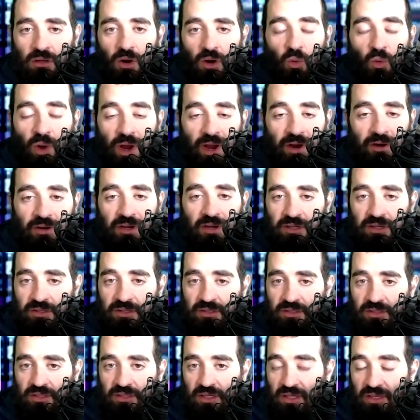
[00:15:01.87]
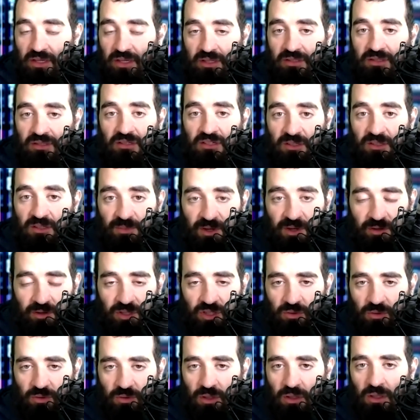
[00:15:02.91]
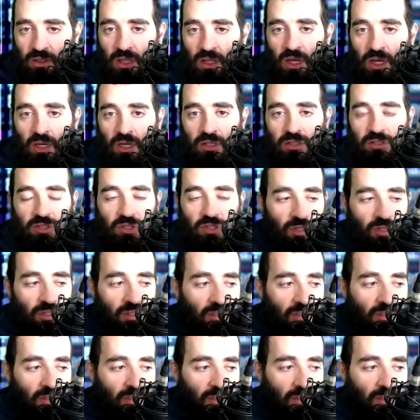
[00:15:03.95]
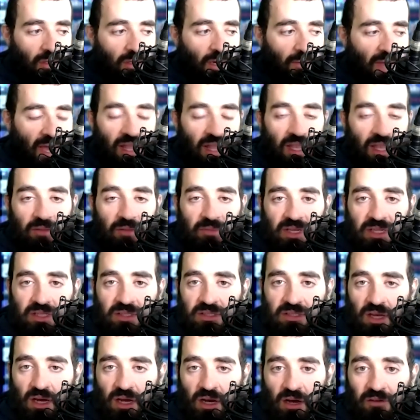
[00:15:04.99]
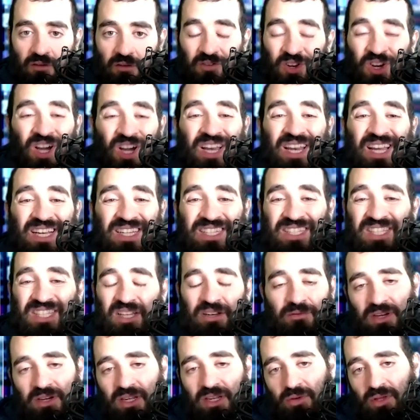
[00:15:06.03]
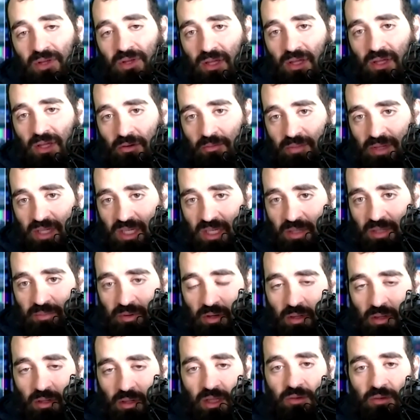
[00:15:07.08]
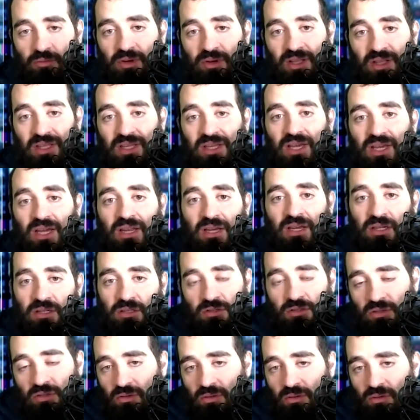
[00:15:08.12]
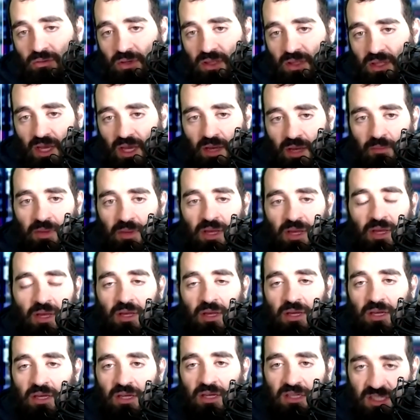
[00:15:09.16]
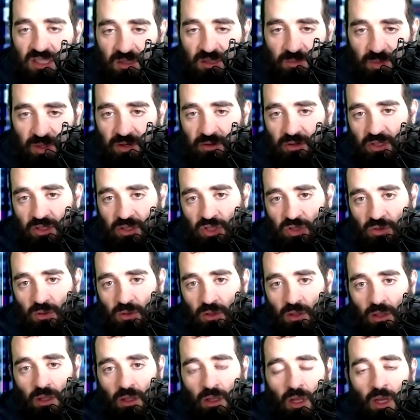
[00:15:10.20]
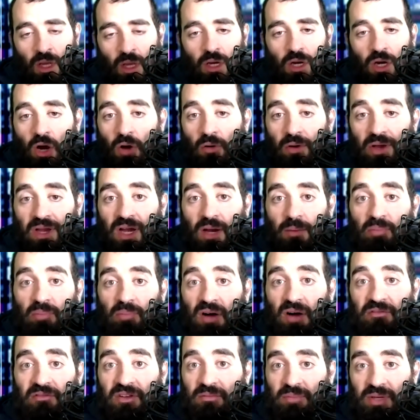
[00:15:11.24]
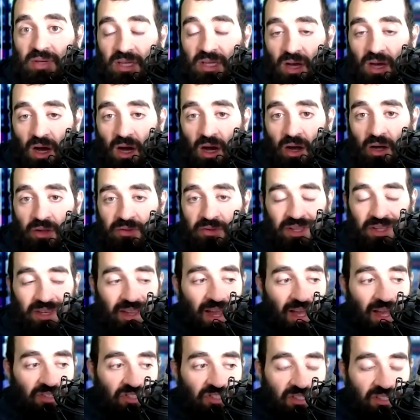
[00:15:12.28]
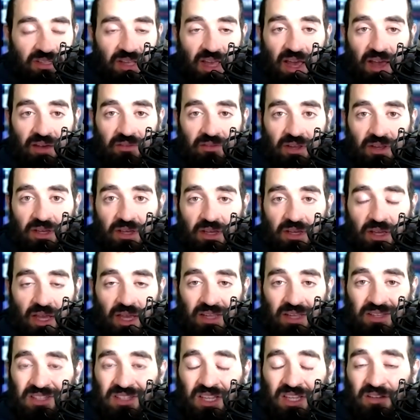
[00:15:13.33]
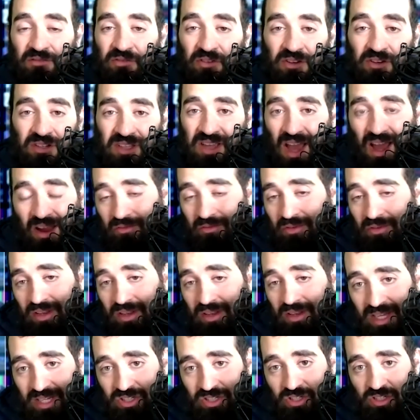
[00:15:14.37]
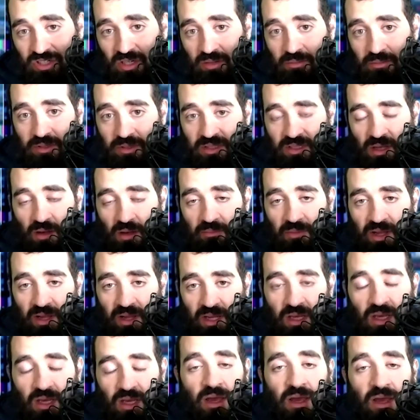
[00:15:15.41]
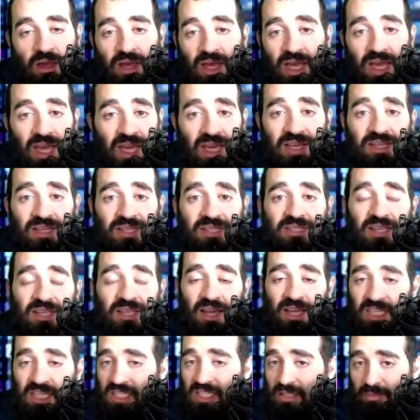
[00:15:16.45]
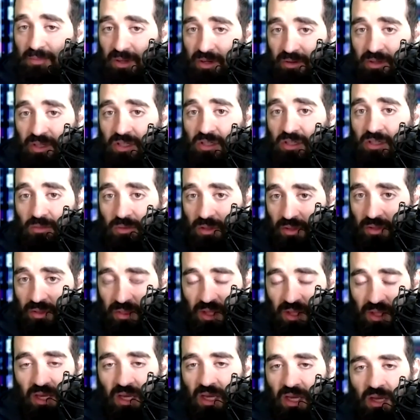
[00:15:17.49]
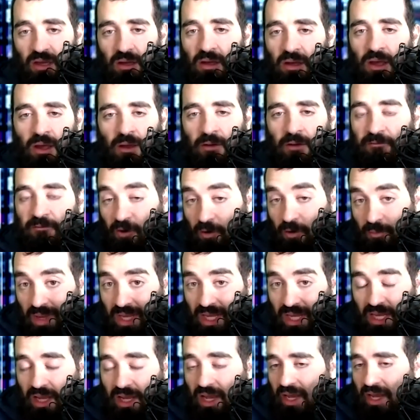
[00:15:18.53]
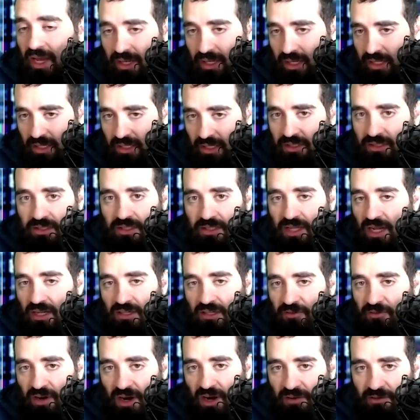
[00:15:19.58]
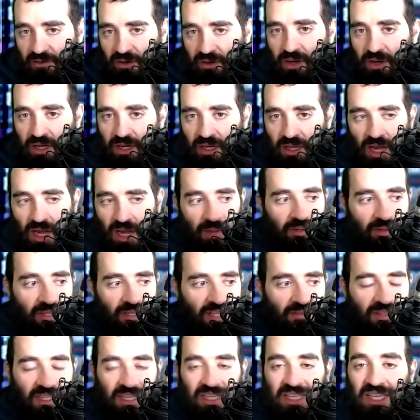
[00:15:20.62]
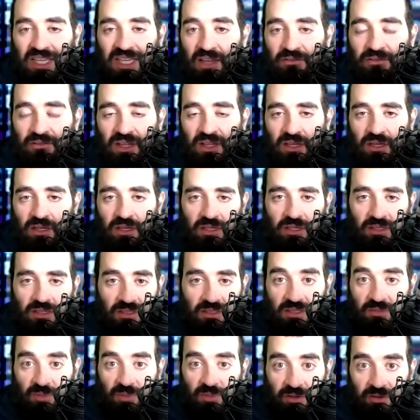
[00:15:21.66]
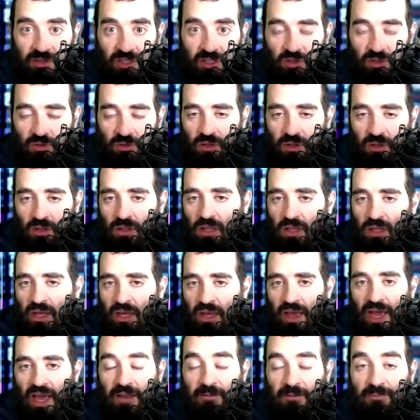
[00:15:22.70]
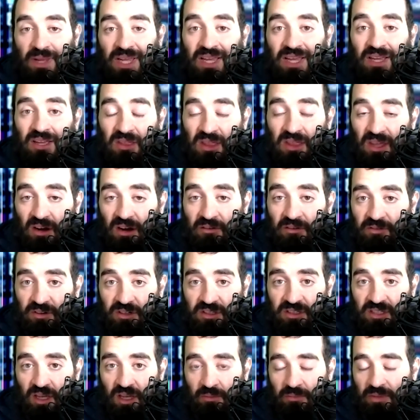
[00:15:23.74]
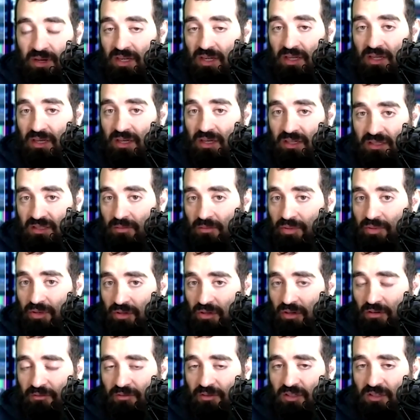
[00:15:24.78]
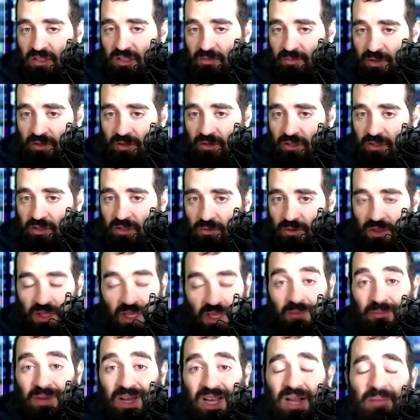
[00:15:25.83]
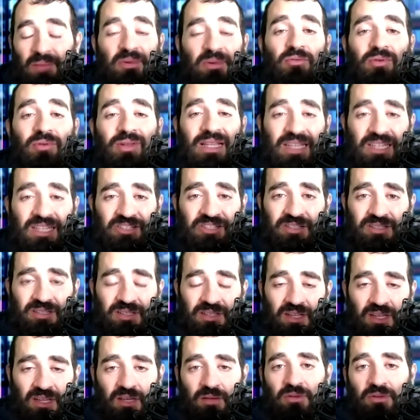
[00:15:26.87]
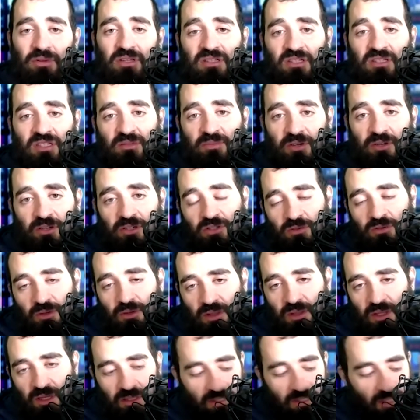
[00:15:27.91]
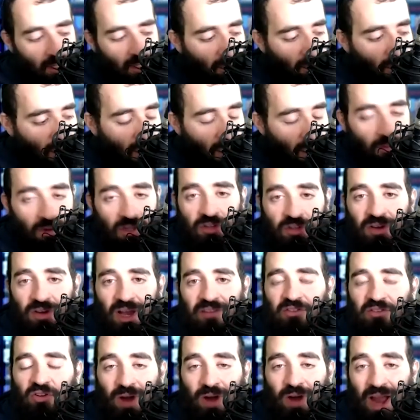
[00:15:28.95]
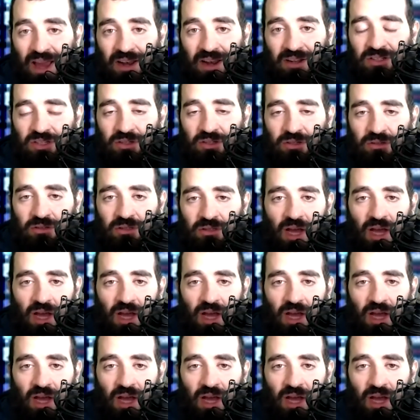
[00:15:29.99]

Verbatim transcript: awareness is spiritual. Certain elements of connectivity with other people and really getting in tune with them is spiritual. Going above and beyond and not just having a tit for tat relationship with somebody is a spiritual thing for me, at least, not for everybody. I believe that giving is spiritual and being mm-hmm. there for somebody is a beautiful spiritual thing it might not be a religious thing but it's a spiritual thing so mm-hmm. when you have gratitude